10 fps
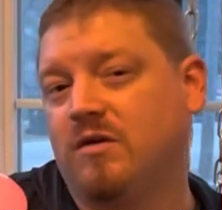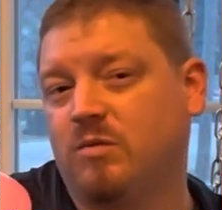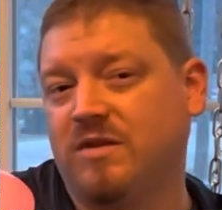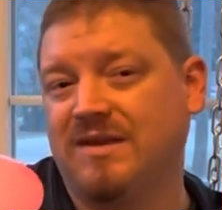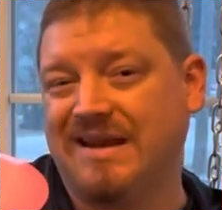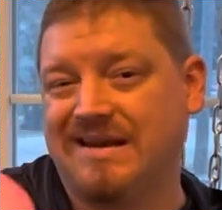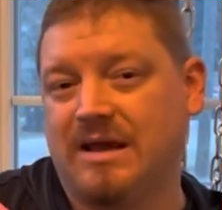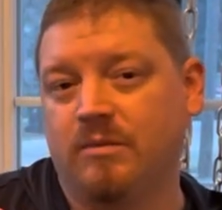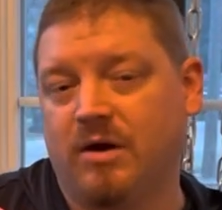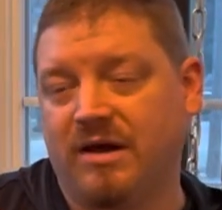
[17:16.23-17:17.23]
up with the
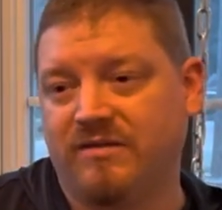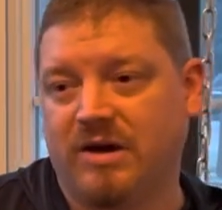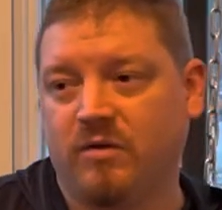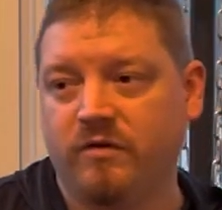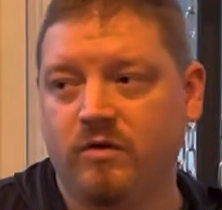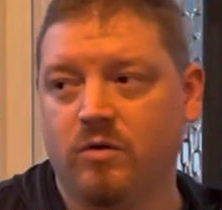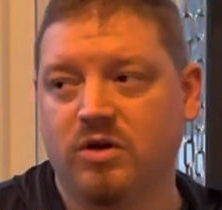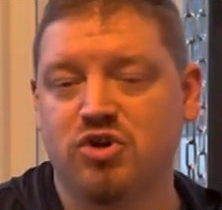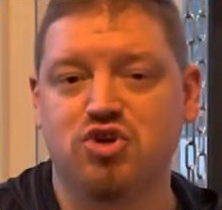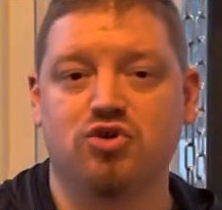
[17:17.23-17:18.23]
Enigma is I was
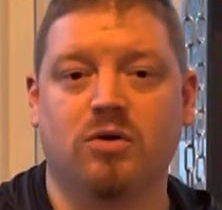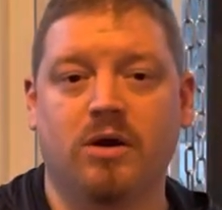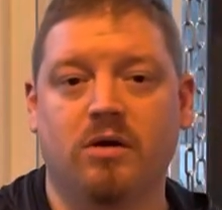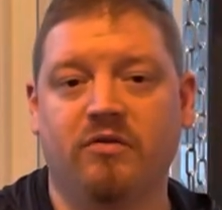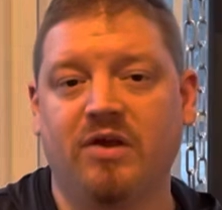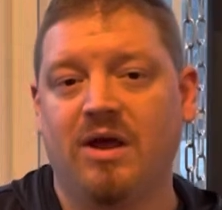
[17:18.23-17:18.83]
throwing destroyers.